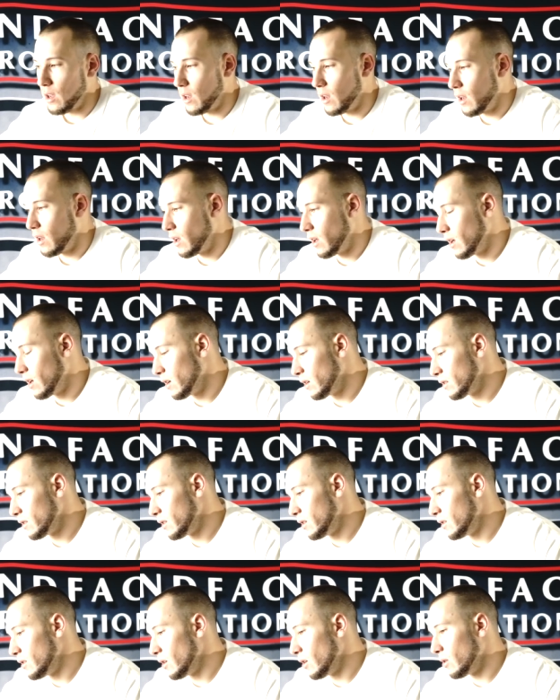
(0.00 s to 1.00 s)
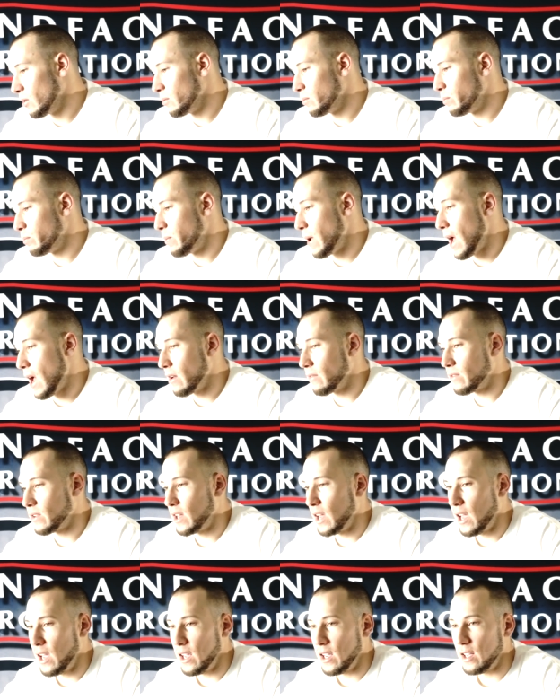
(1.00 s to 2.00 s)
uh, you know,
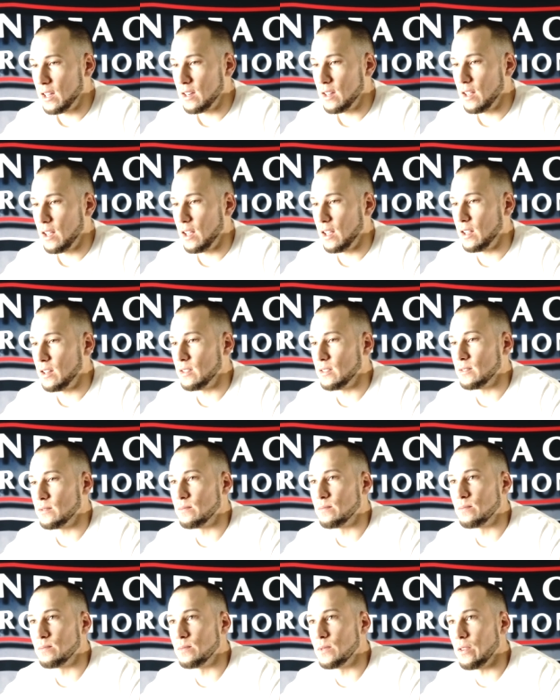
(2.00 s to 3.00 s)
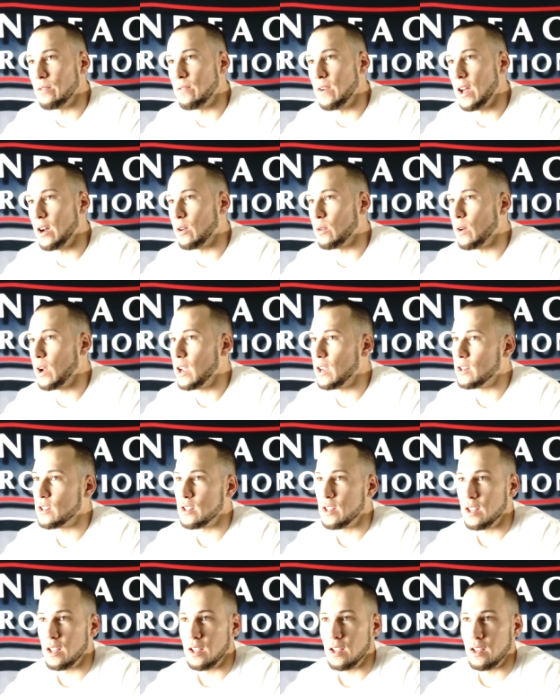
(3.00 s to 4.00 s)
Bavgate and the
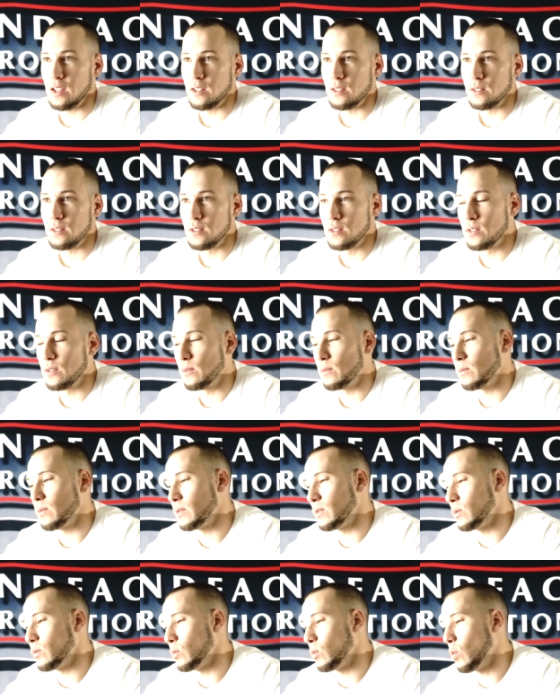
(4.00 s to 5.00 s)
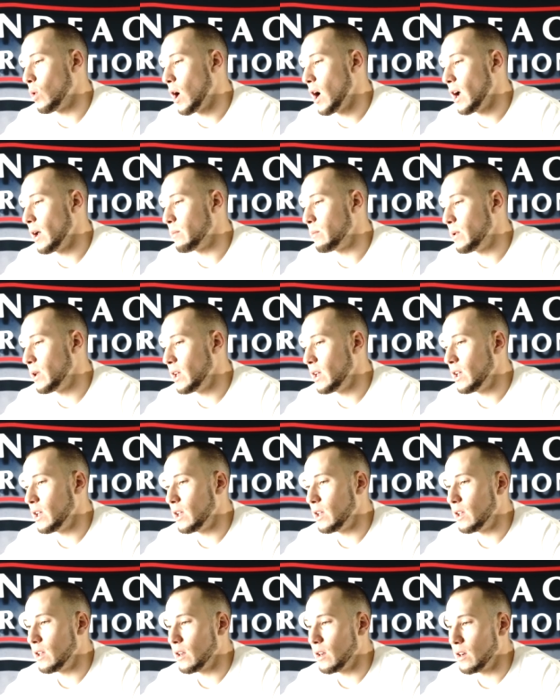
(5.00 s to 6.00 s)
Federation,
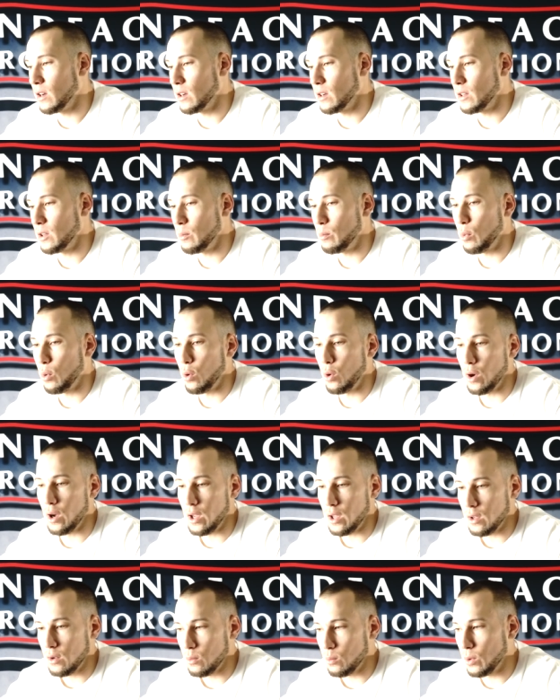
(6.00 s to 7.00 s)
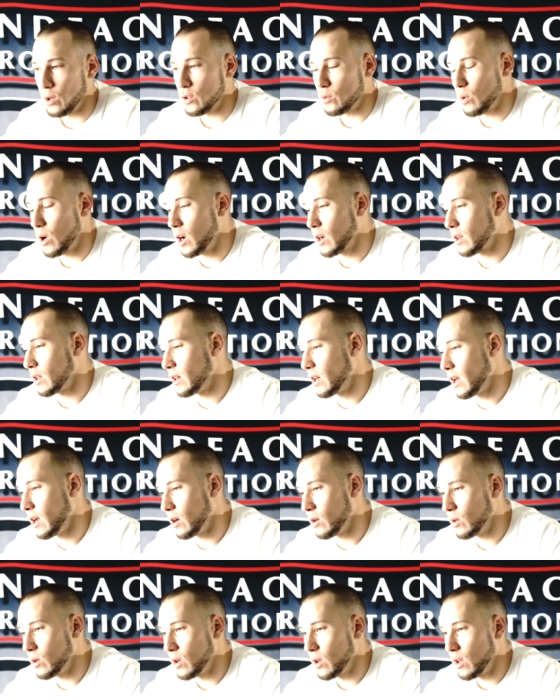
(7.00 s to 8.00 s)
YB, uh, your boy, Rich Rockin'
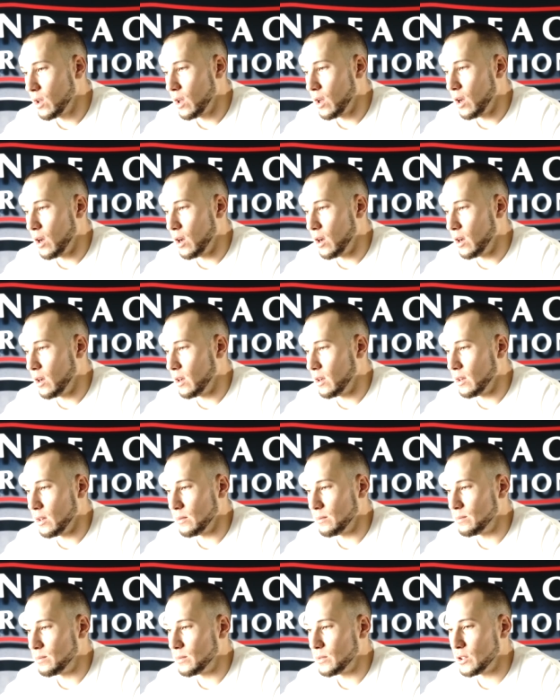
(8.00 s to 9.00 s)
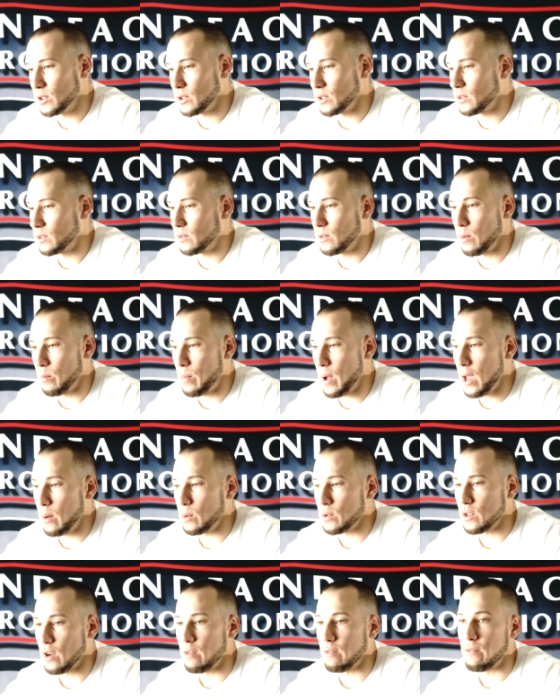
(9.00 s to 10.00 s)
now. Uh, just the Bay
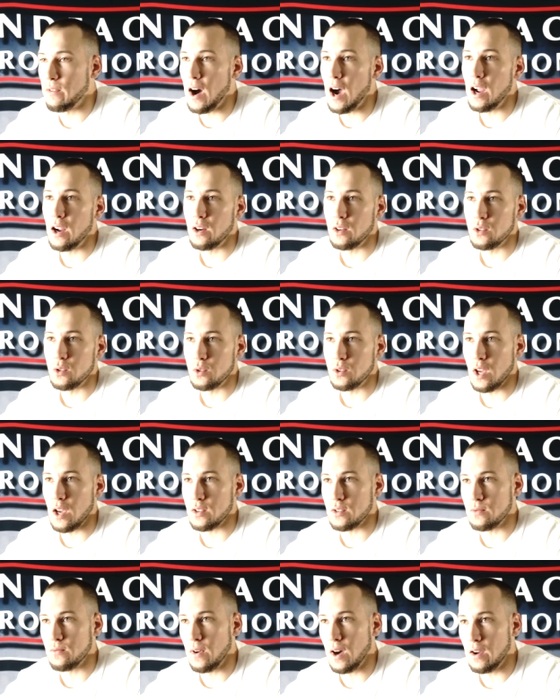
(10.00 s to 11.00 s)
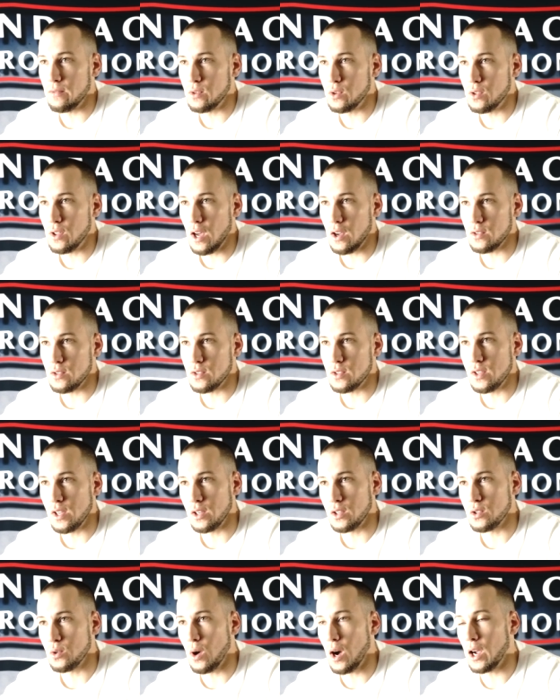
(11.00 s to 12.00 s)
was on fire in 2005,
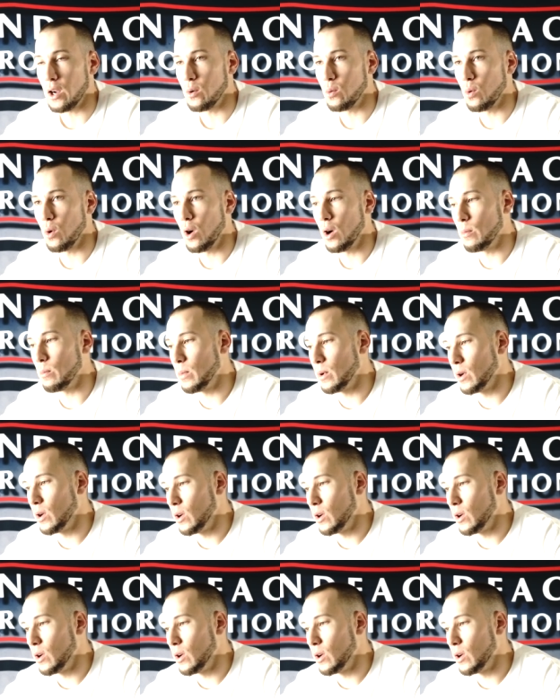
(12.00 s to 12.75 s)
2006. So I grew up